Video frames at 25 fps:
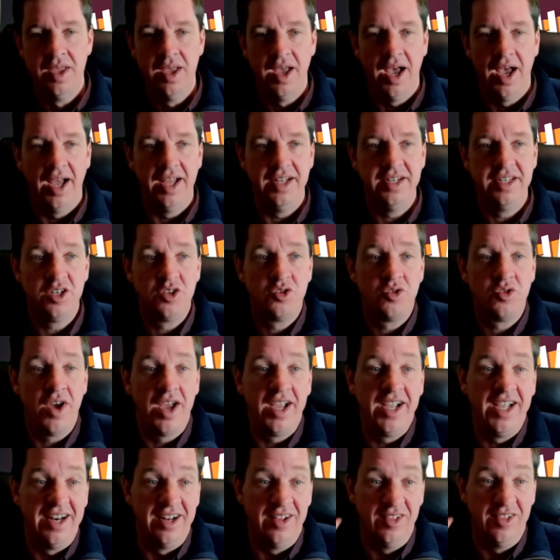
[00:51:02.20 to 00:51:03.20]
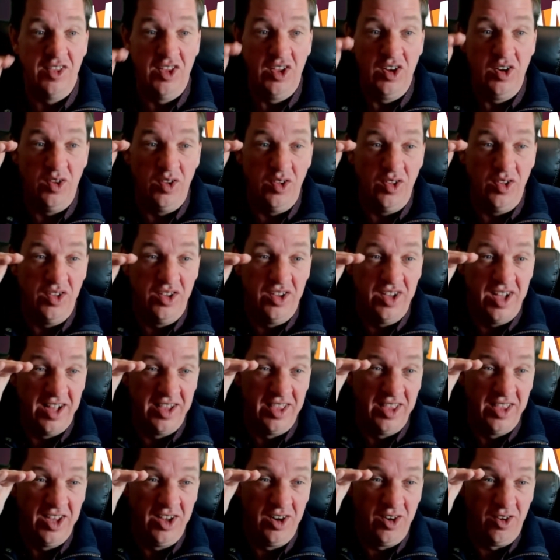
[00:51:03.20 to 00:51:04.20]
I did try and get a
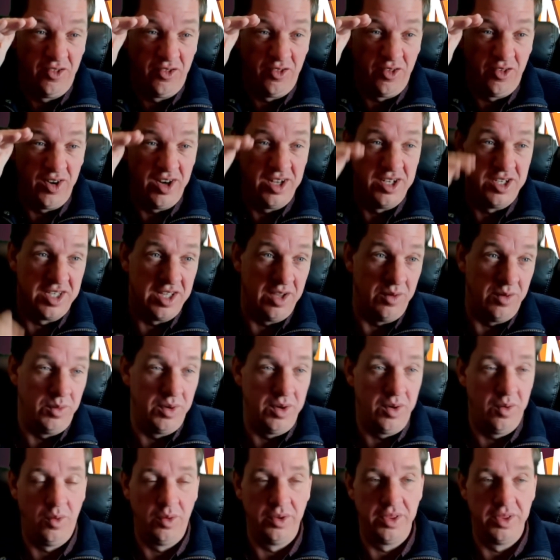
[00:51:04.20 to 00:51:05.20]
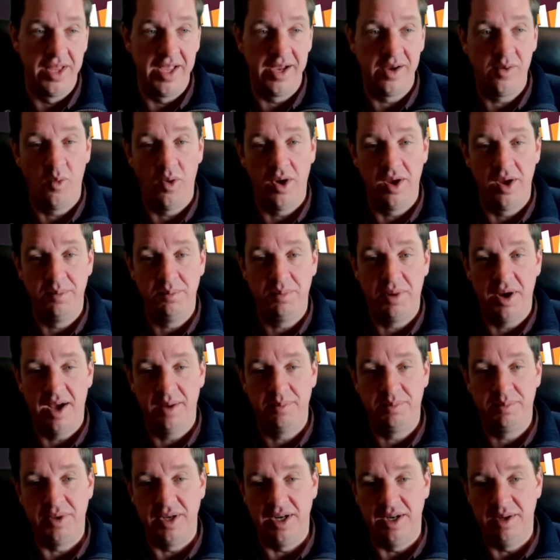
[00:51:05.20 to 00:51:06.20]
little fridge that would hold like 1
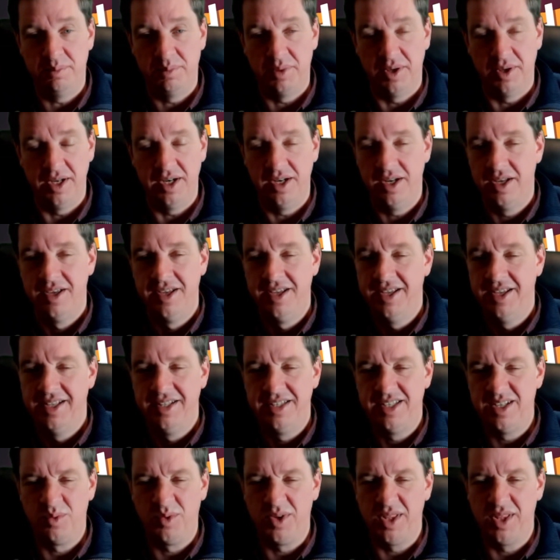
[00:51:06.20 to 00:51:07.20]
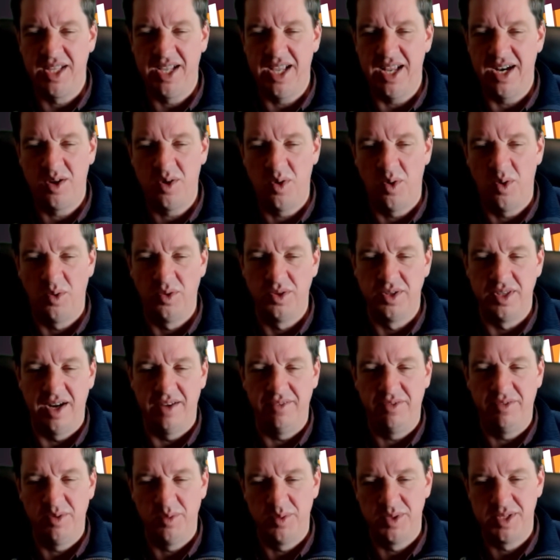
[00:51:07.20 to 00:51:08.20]
pop in it, but didn't really get it cold
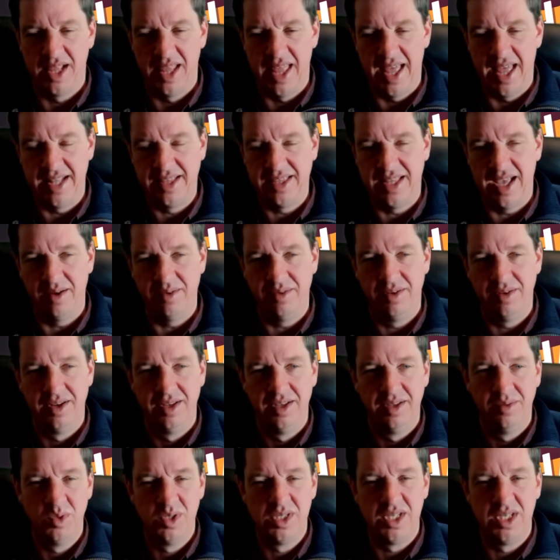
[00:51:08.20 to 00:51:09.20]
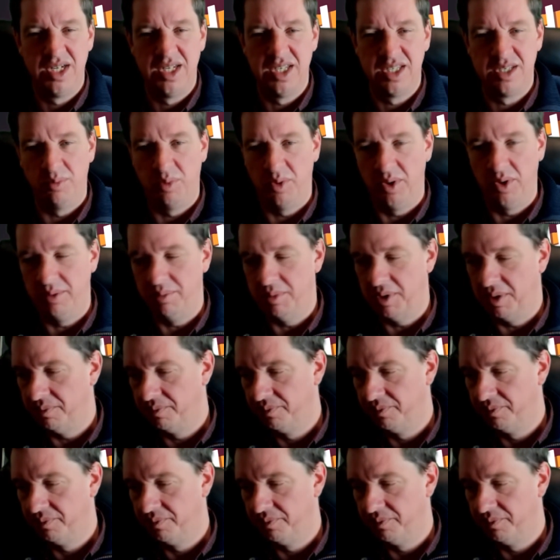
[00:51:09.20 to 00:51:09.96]
enough. It was a letdown. It was a disappointment.